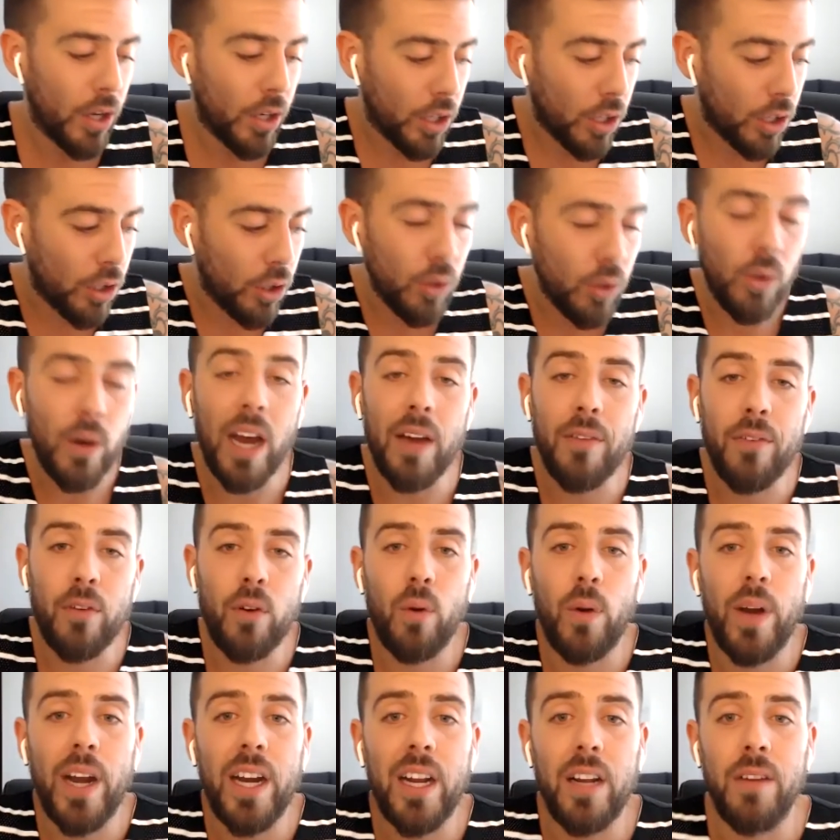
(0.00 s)
you have
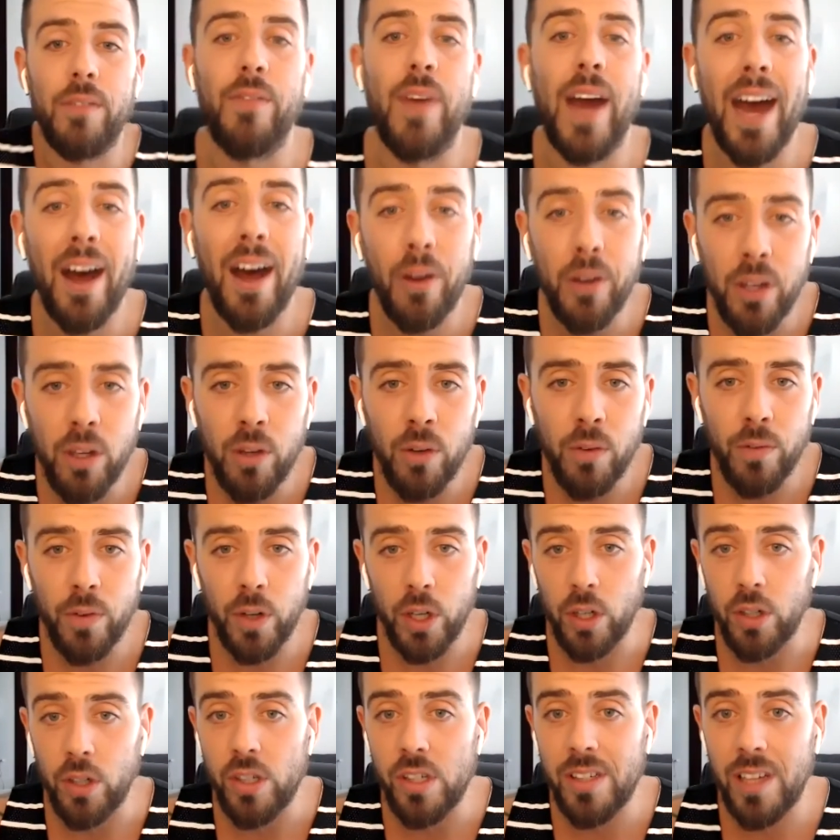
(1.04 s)
created value for
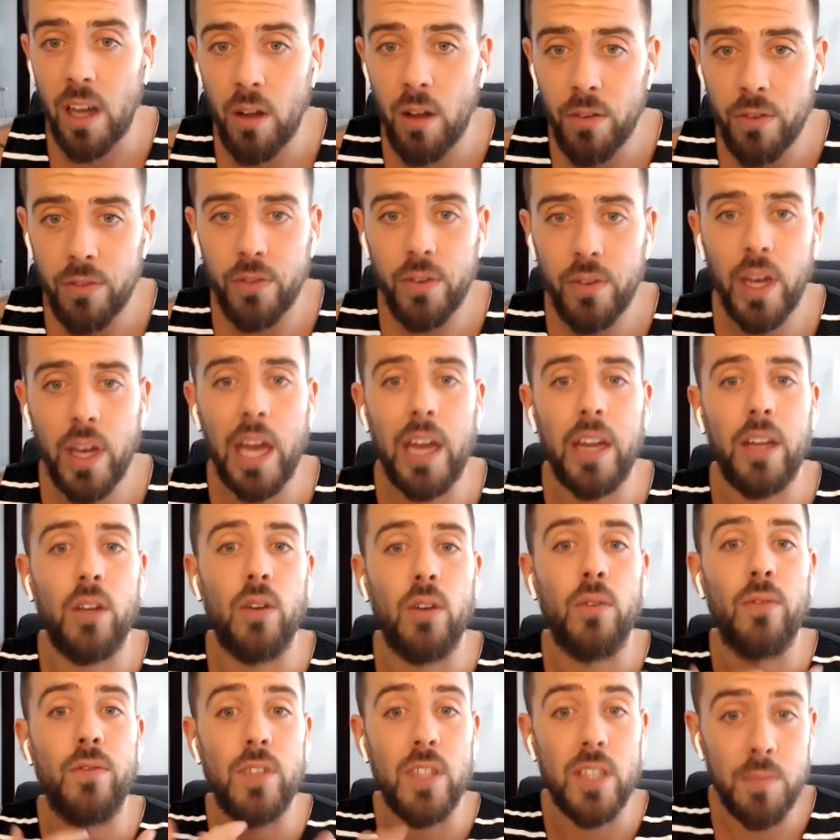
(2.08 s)
yourself and
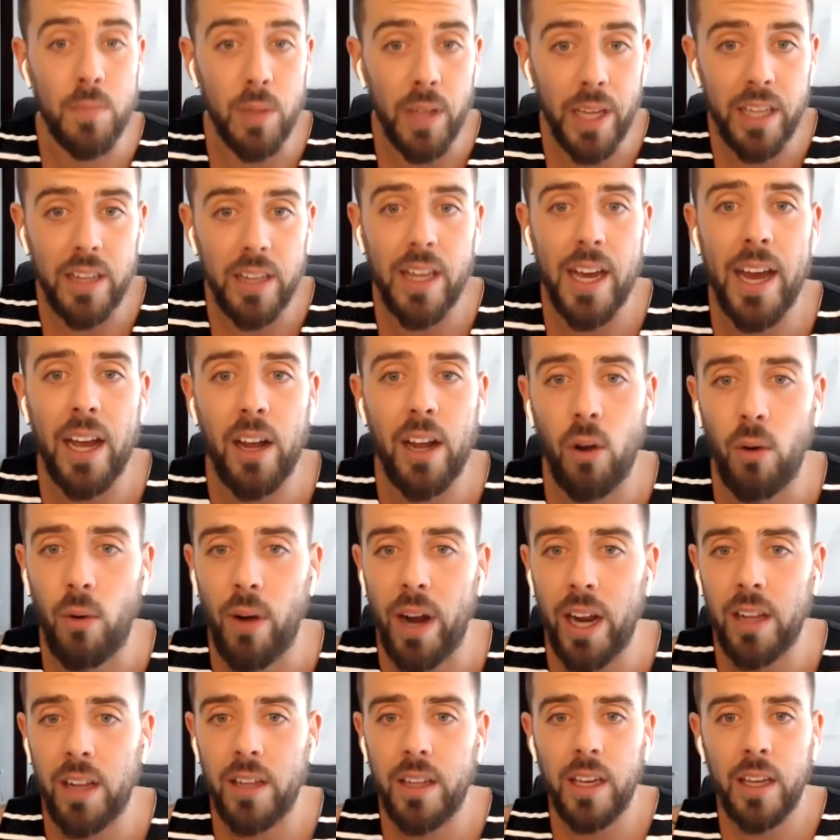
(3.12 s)
you've displayed that
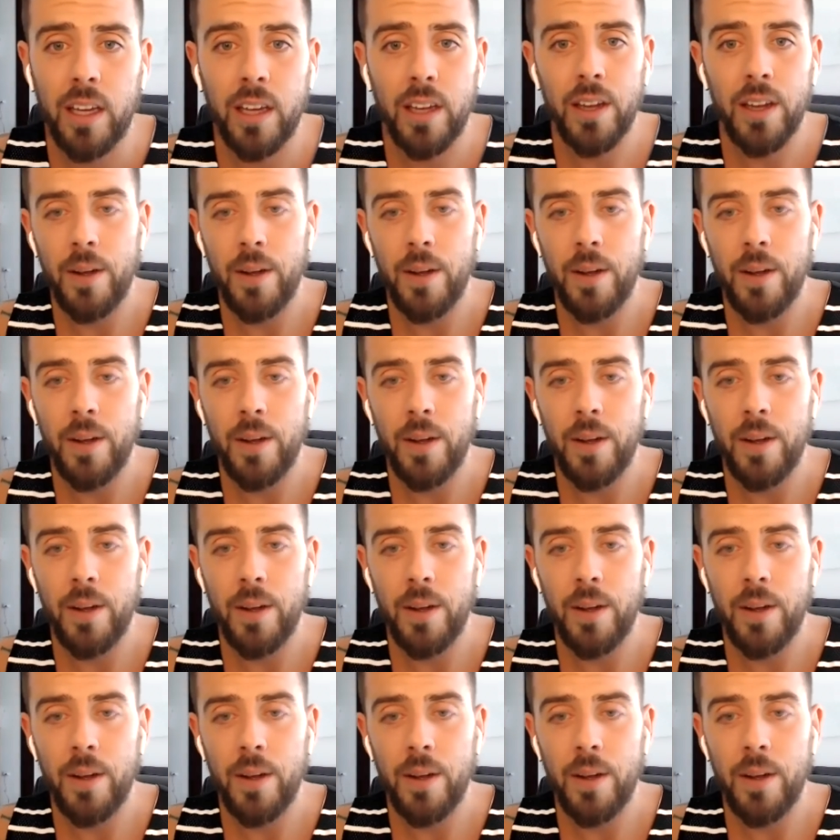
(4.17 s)
correctly